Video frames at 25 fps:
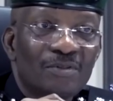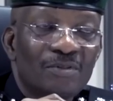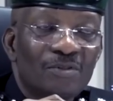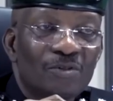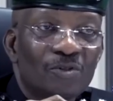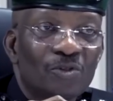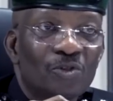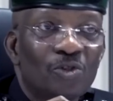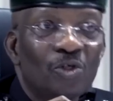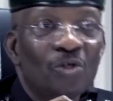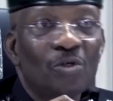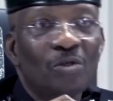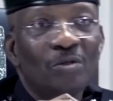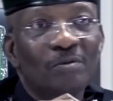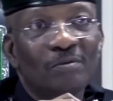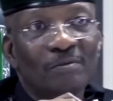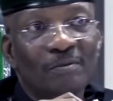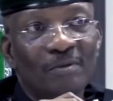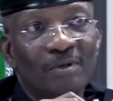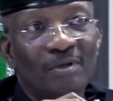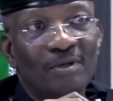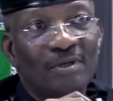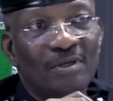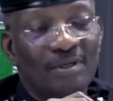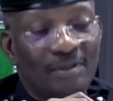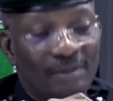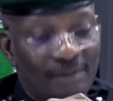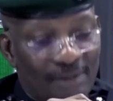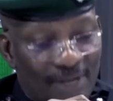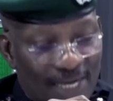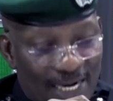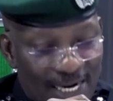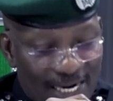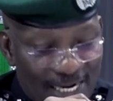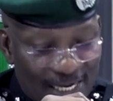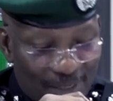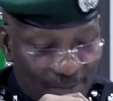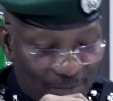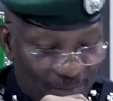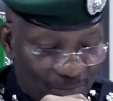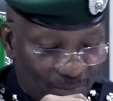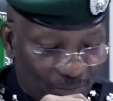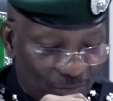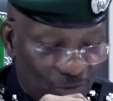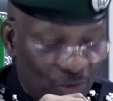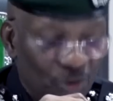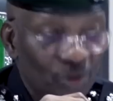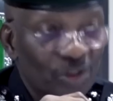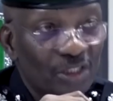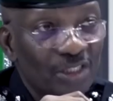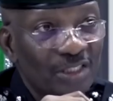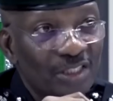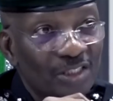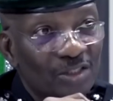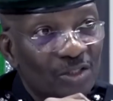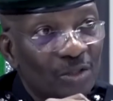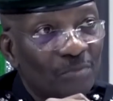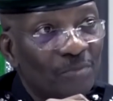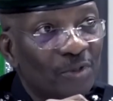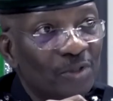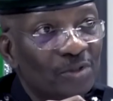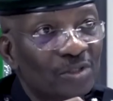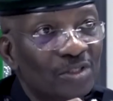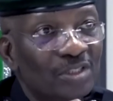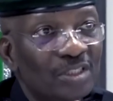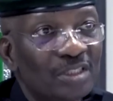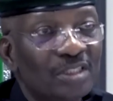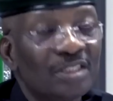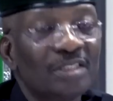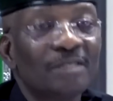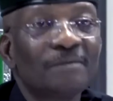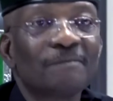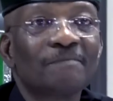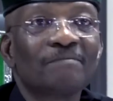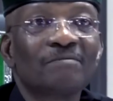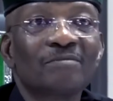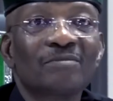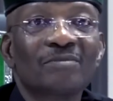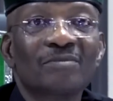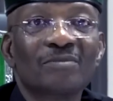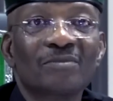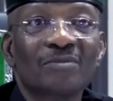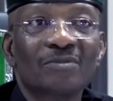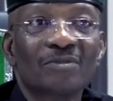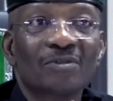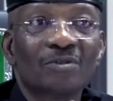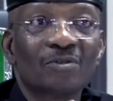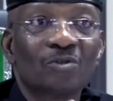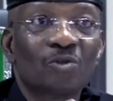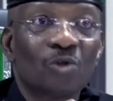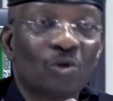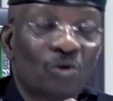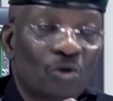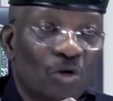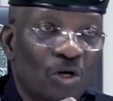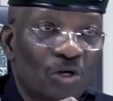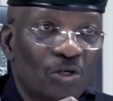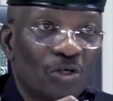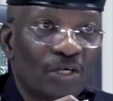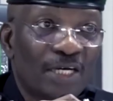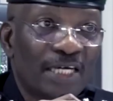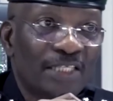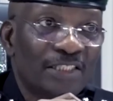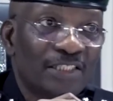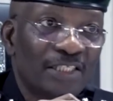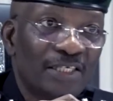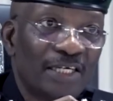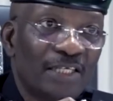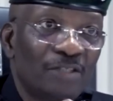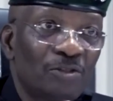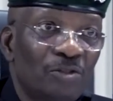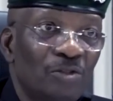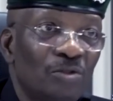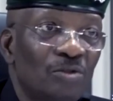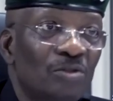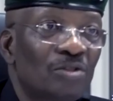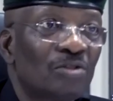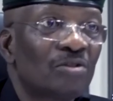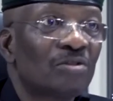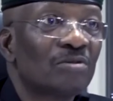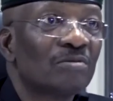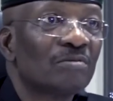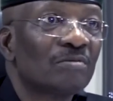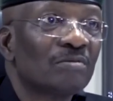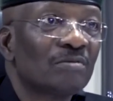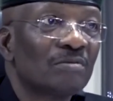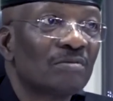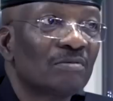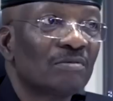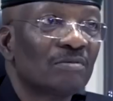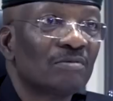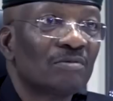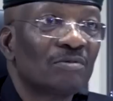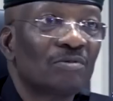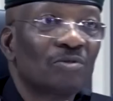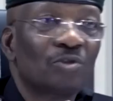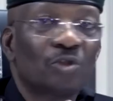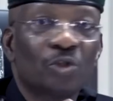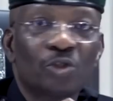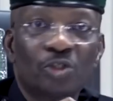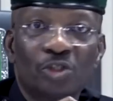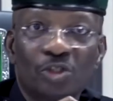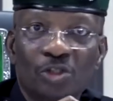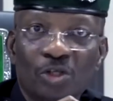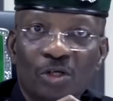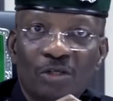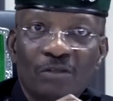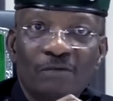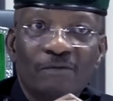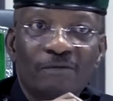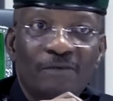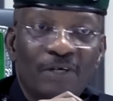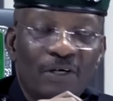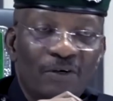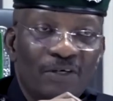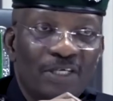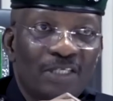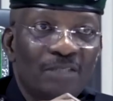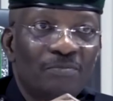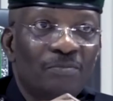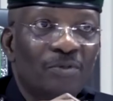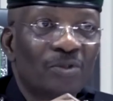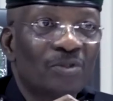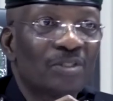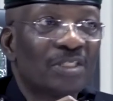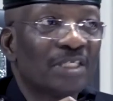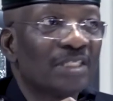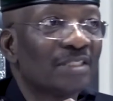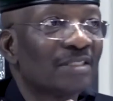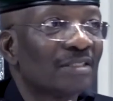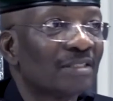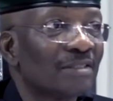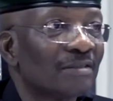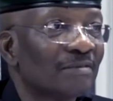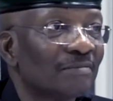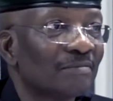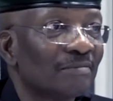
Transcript: So I am using this opportunity to call on Nigerian youths to shun violent protest.